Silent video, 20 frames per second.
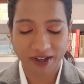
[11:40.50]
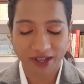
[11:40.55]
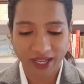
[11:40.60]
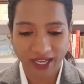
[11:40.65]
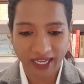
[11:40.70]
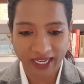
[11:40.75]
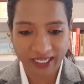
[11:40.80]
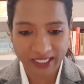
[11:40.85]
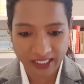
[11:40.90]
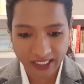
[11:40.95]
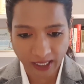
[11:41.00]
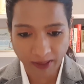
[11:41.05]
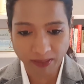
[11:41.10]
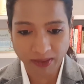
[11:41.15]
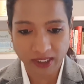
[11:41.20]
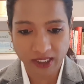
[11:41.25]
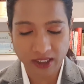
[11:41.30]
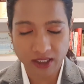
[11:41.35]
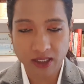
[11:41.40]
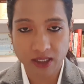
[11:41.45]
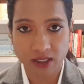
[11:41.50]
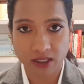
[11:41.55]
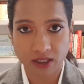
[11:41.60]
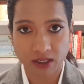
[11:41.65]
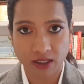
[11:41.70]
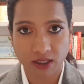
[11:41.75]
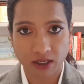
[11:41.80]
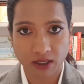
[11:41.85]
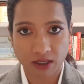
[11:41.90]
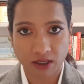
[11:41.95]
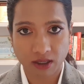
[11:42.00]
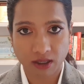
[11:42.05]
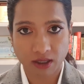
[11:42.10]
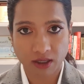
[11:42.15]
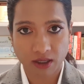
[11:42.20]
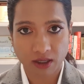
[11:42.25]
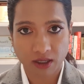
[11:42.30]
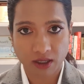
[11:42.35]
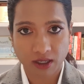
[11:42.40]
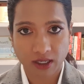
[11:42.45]
acceptance
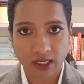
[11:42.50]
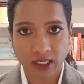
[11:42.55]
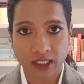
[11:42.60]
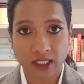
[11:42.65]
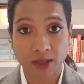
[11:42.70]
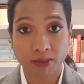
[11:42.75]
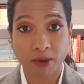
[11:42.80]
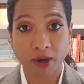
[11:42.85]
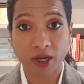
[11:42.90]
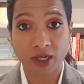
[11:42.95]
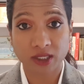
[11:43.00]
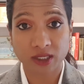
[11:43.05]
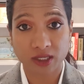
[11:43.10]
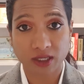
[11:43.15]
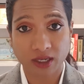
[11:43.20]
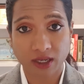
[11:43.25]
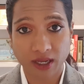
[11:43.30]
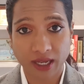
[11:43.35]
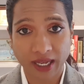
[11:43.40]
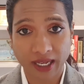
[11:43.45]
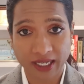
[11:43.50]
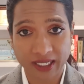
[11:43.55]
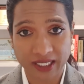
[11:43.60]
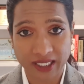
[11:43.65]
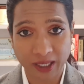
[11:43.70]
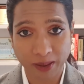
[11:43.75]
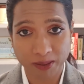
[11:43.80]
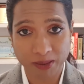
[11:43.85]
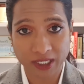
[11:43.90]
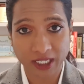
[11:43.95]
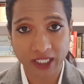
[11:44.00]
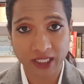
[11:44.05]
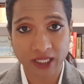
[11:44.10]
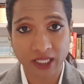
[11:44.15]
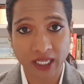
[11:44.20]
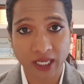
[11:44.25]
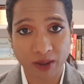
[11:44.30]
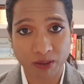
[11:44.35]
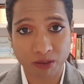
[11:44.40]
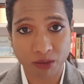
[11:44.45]
is about accepting
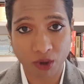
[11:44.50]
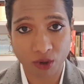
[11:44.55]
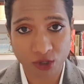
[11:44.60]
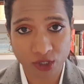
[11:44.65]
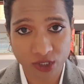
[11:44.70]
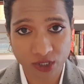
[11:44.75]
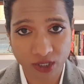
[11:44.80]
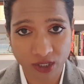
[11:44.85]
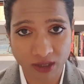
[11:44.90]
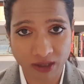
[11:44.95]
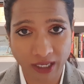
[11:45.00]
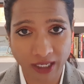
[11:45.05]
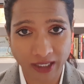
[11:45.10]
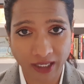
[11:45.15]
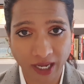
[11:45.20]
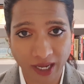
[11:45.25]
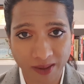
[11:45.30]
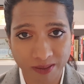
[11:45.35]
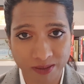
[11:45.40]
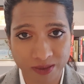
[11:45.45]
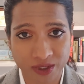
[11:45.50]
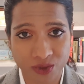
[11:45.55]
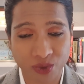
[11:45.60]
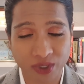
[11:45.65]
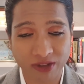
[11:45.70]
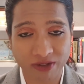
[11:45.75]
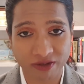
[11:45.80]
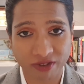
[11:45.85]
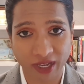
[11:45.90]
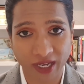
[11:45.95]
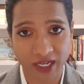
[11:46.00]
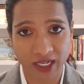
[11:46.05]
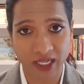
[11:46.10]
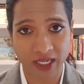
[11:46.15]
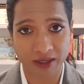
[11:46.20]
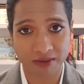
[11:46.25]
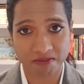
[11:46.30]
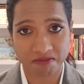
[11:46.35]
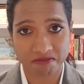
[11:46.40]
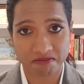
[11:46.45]
the emotion that comes with
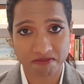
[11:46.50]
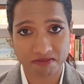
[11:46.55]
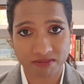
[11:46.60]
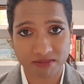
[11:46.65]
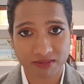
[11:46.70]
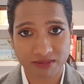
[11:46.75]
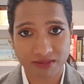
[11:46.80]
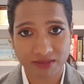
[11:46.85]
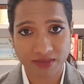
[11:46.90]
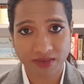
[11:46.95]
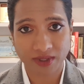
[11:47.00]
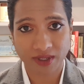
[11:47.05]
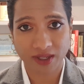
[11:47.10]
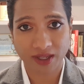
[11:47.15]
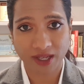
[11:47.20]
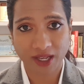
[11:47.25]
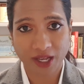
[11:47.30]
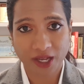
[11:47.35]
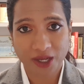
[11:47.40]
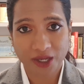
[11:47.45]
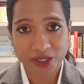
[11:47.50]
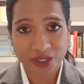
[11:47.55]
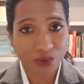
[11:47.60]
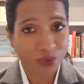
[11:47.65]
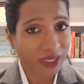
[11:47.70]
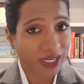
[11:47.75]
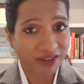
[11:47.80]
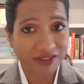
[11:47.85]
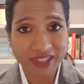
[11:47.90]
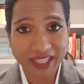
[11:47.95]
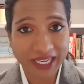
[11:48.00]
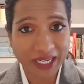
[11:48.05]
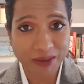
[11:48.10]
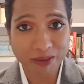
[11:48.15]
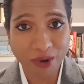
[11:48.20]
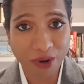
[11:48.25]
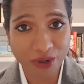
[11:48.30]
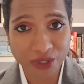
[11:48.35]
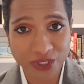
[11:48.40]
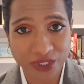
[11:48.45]
failing. So whatever that
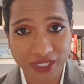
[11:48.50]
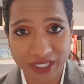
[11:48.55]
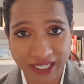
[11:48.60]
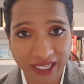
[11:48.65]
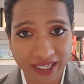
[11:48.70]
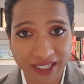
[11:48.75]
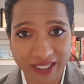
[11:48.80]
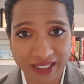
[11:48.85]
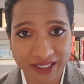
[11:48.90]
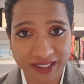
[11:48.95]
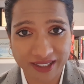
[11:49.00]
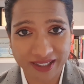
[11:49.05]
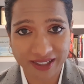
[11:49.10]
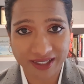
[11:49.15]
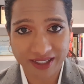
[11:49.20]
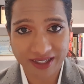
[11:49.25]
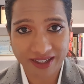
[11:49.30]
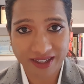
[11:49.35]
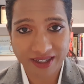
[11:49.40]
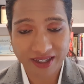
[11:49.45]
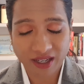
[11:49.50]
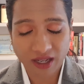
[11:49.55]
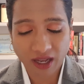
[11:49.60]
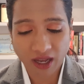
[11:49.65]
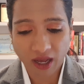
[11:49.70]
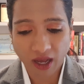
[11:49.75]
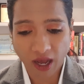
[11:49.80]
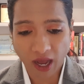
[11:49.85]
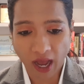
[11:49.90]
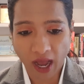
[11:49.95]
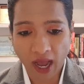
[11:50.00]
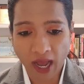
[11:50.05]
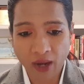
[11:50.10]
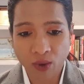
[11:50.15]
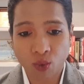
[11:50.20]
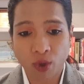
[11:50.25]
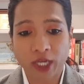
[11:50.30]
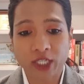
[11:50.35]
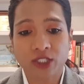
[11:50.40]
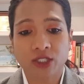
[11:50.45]
emotion is, I
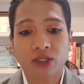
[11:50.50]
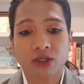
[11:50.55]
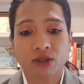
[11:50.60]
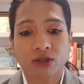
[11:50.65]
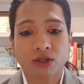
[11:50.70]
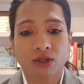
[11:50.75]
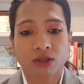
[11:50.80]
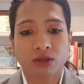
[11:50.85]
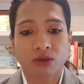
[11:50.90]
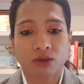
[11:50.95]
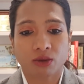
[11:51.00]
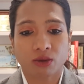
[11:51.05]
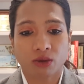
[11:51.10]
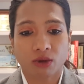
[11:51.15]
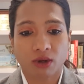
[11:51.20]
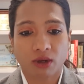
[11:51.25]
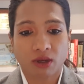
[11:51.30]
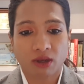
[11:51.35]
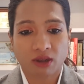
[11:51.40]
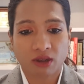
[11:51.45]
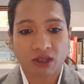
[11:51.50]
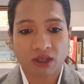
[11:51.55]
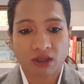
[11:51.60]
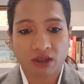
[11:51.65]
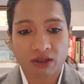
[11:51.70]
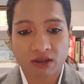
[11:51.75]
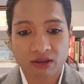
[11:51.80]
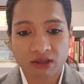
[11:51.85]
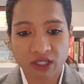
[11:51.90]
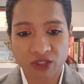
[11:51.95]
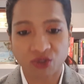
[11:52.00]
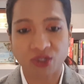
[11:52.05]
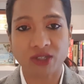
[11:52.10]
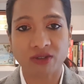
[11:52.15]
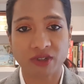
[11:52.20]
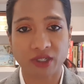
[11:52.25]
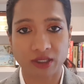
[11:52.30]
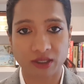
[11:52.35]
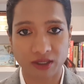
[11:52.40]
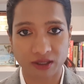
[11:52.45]
want you to get rid
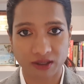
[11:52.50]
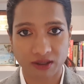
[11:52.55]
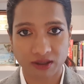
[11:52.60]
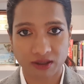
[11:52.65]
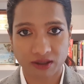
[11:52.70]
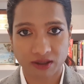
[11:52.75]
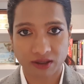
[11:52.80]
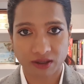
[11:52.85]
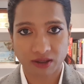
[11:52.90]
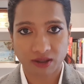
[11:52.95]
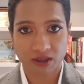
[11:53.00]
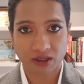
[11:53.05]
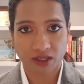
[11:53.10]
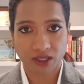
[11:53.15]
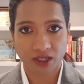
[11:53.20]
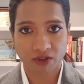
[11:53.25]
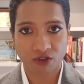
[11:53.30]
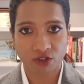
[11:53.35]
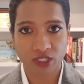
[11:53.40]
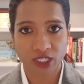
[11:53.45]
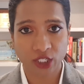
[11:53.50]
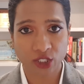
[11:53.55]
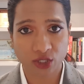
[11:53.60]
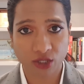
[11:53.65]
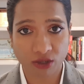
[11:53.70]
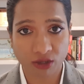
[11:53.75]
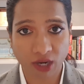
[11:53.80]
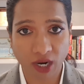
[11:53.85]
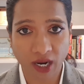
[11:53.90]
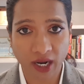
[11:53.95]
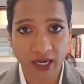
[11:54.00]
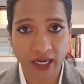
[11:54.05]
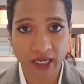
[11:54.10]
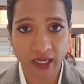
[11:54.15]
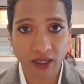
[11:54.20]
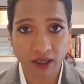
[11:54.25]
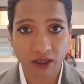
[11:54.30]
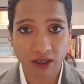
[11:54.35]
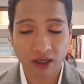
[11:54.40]
of it. If you need to cry,